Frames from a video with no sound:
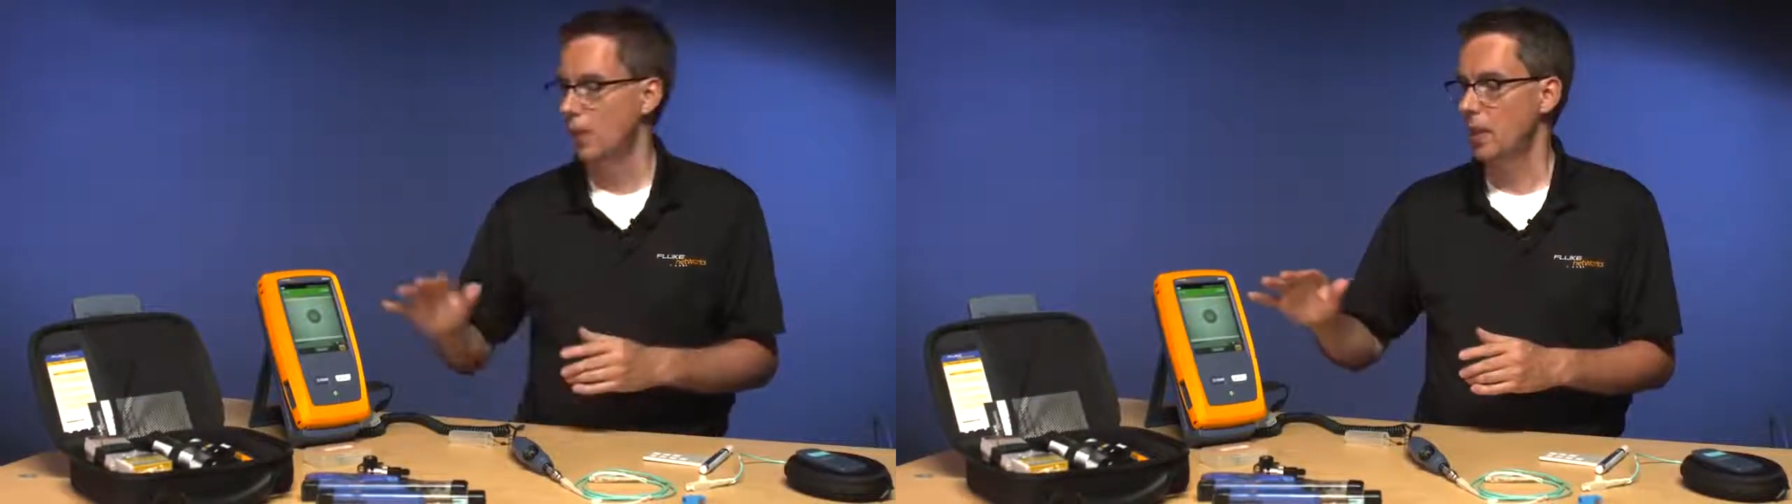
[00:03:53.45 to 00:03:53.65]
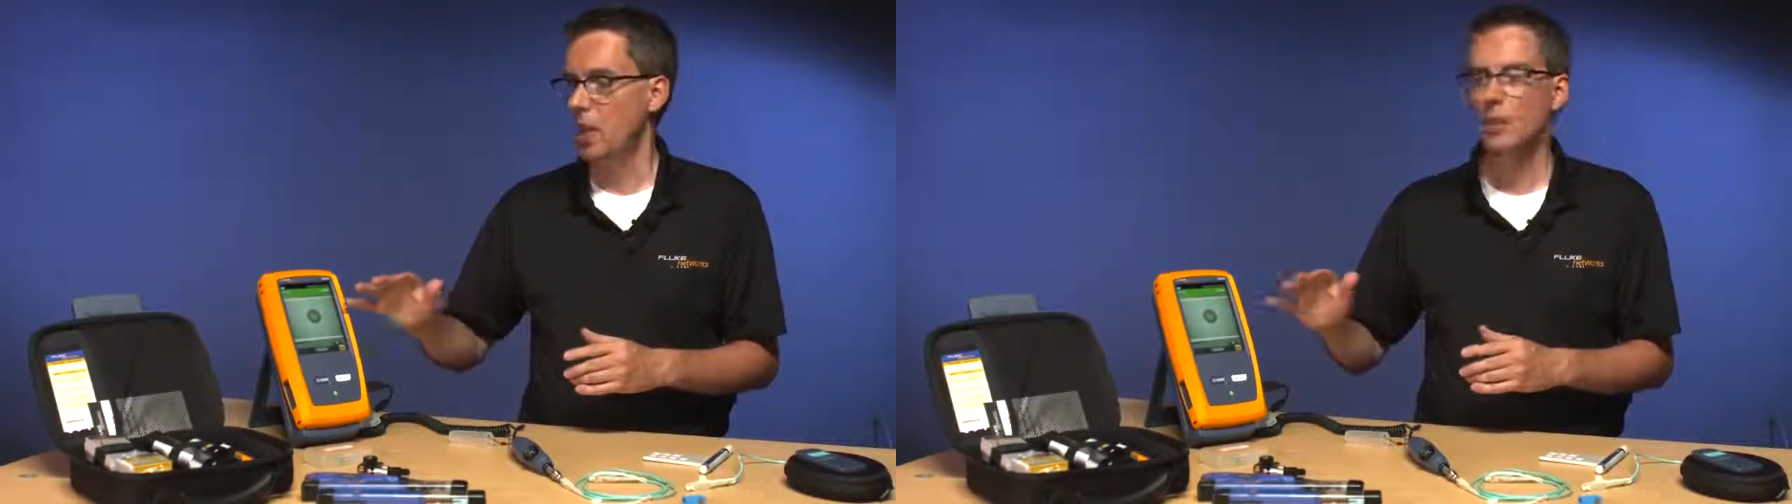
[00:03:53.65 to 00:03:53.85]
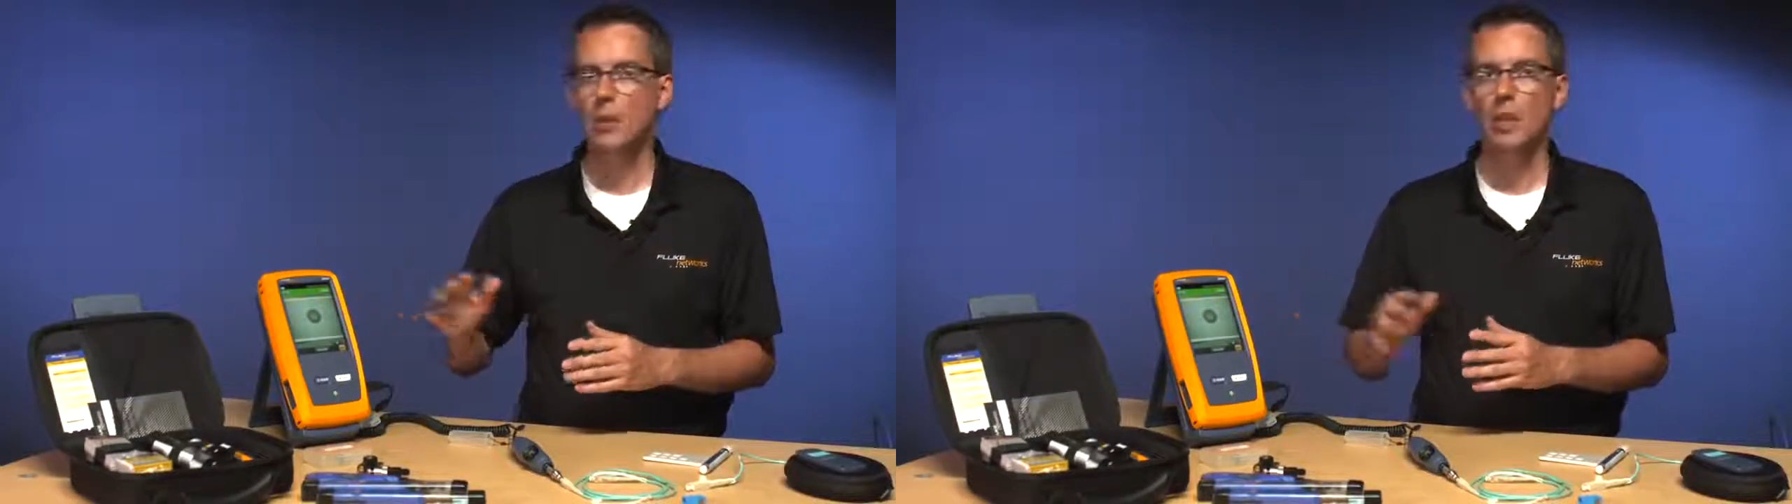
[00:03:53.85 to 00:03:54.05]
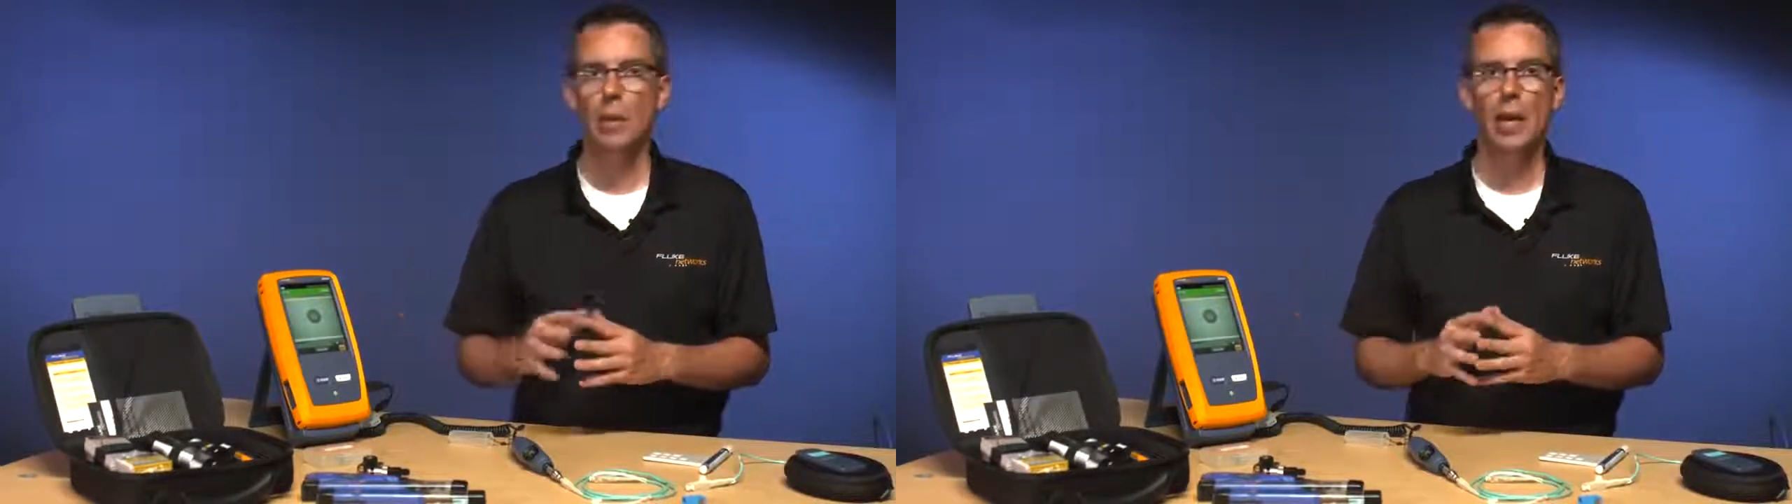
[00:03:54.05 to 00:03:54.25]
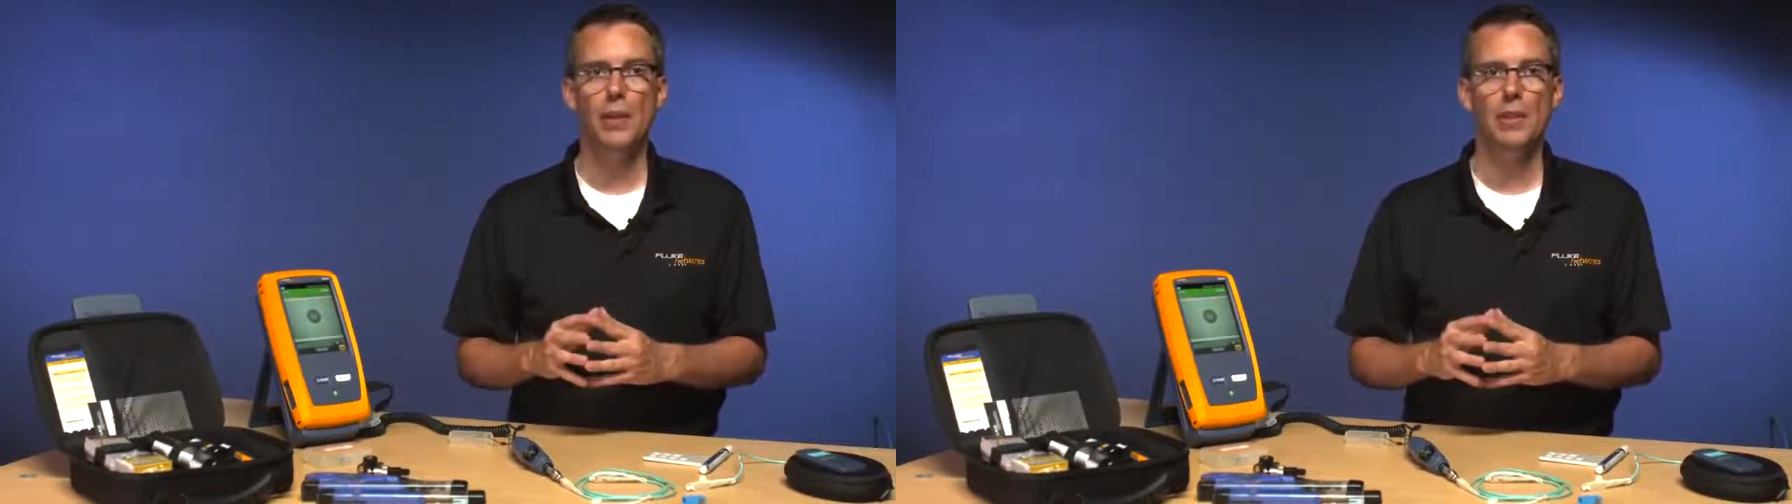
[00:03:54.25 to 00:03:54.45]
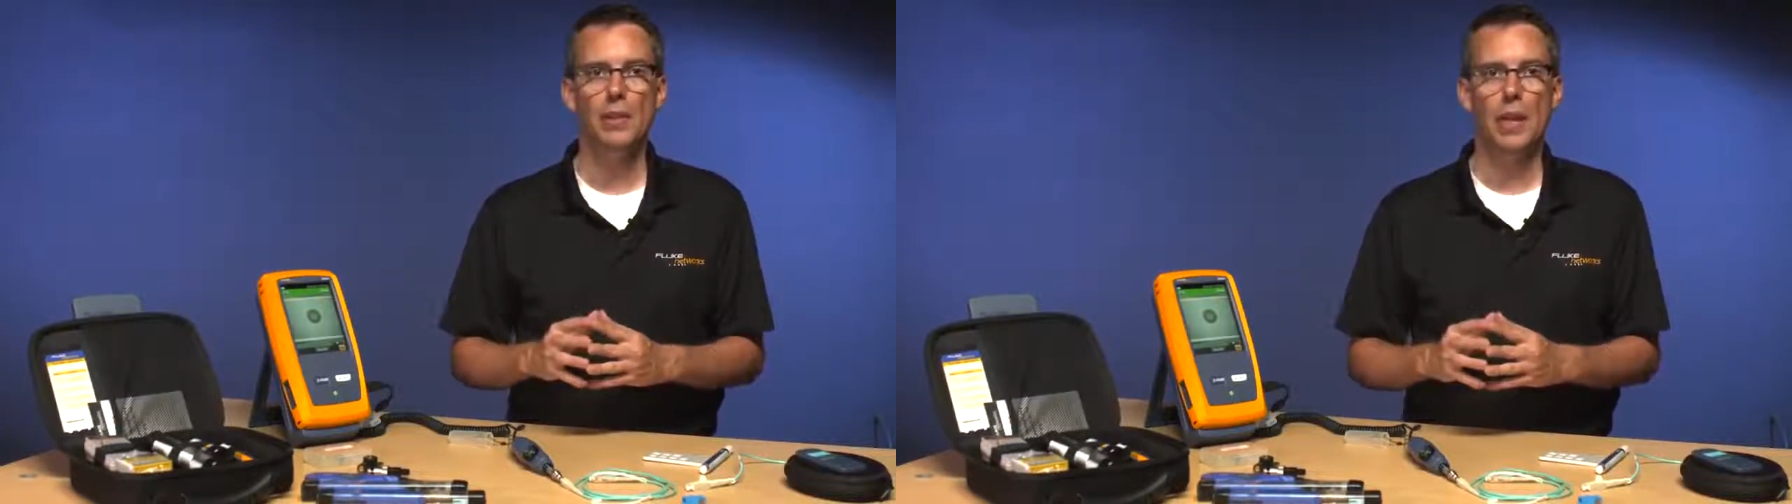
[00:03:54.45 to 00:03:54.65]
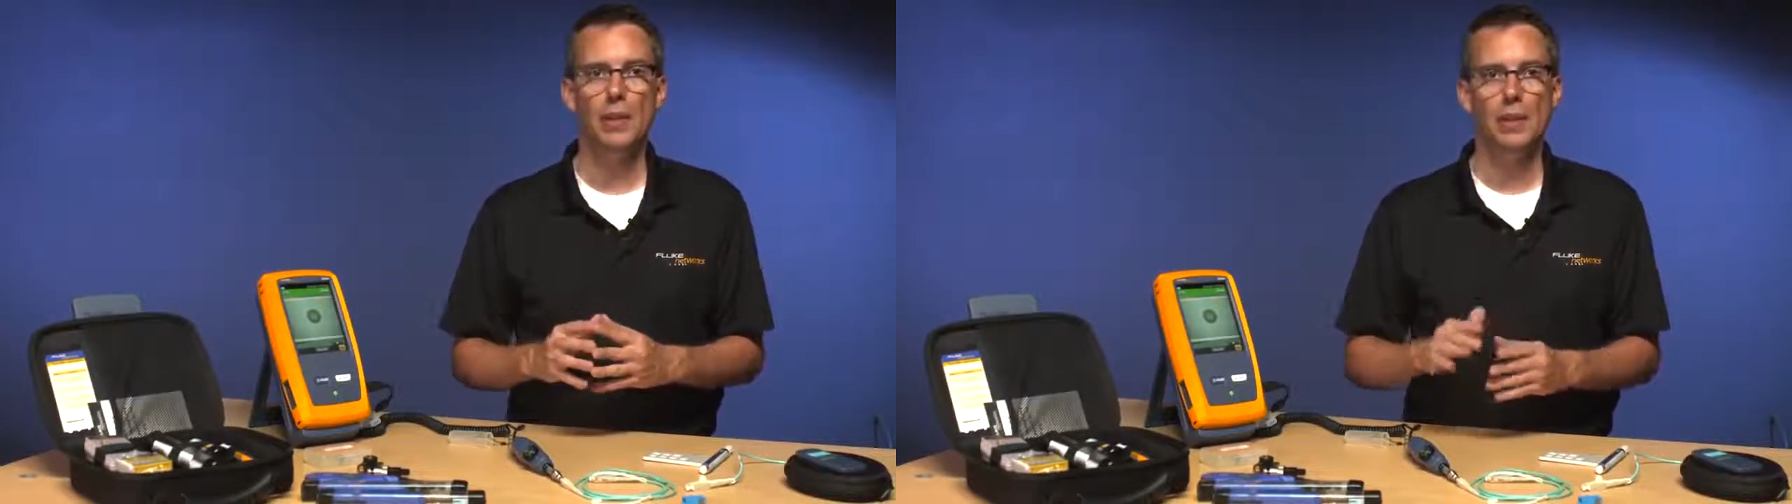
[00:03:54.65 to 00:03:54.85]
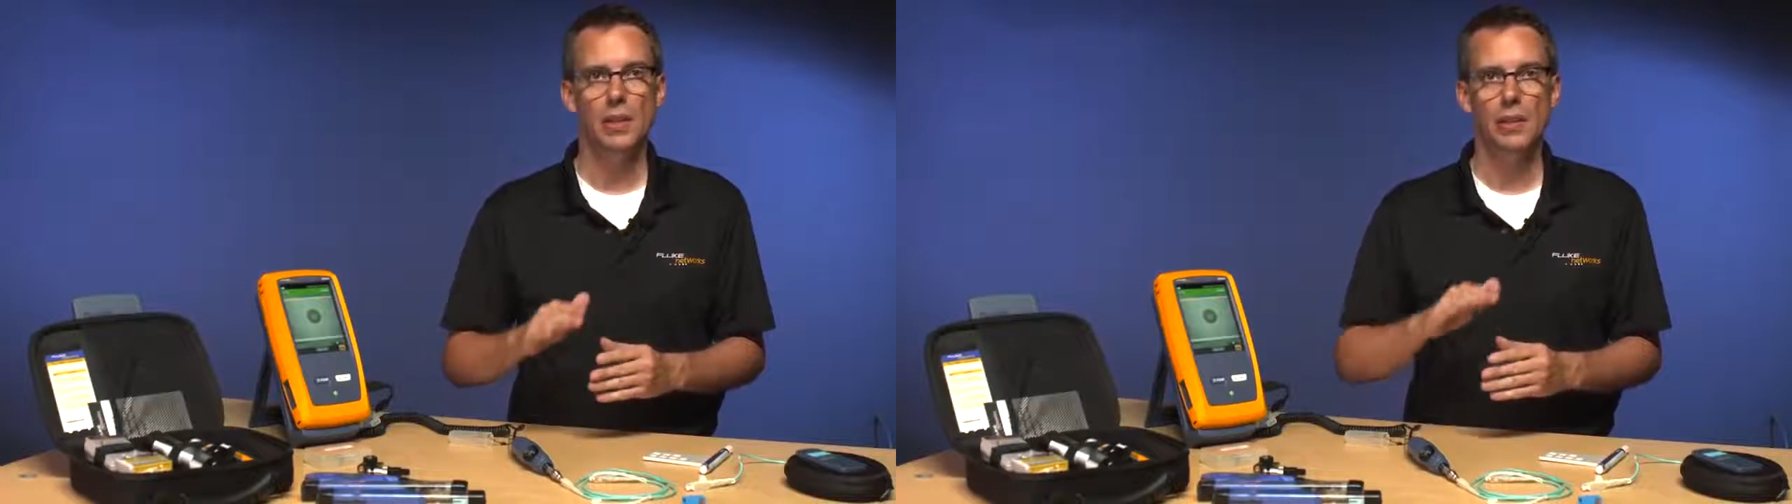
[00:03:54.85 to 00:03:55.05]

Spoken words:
The nice thing about this standard